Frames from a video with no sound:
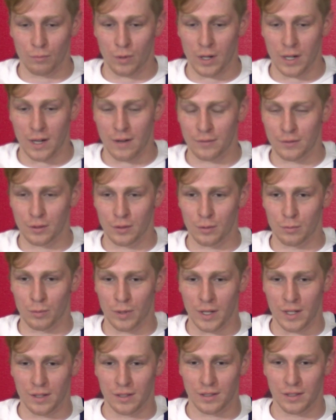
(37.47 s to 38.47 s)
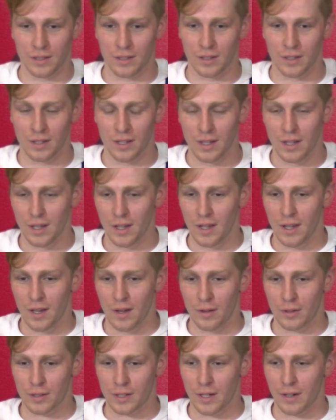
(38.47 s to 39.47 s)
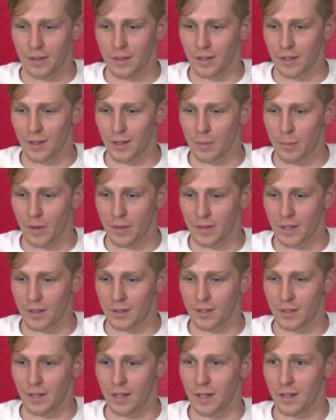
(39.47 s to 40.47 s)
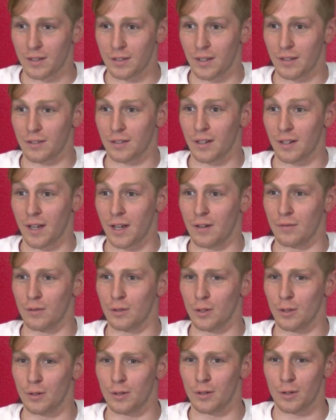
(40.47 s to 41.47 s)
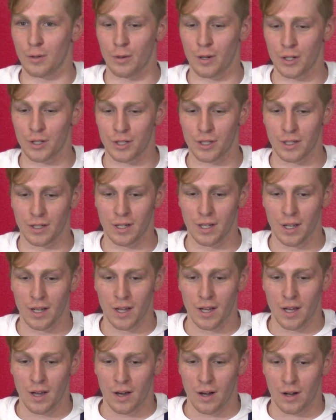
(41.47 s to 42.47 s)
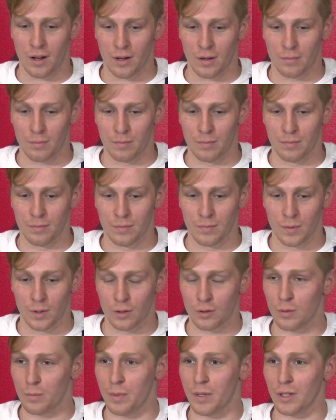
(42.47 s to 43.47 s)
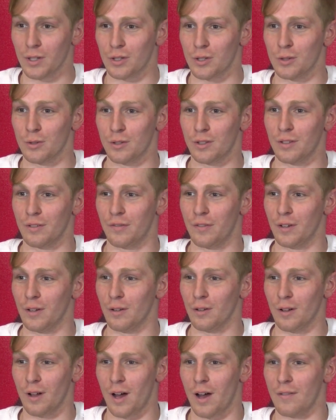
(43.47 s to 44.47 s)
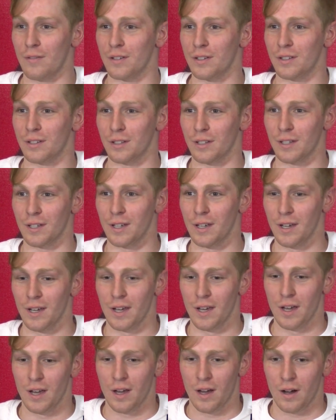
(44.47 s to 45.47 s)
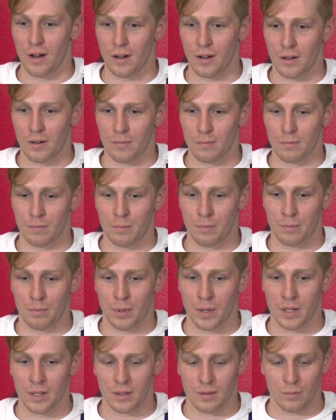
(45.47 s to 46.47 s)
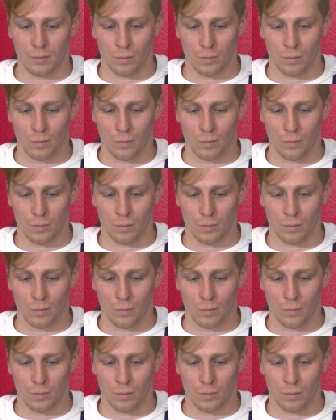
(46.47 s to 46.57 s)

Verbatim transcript: right after the race, and I was kind of thinking about that today because that's kind of a loaded question. Um, those are big shoes to fill, obviously. Um, but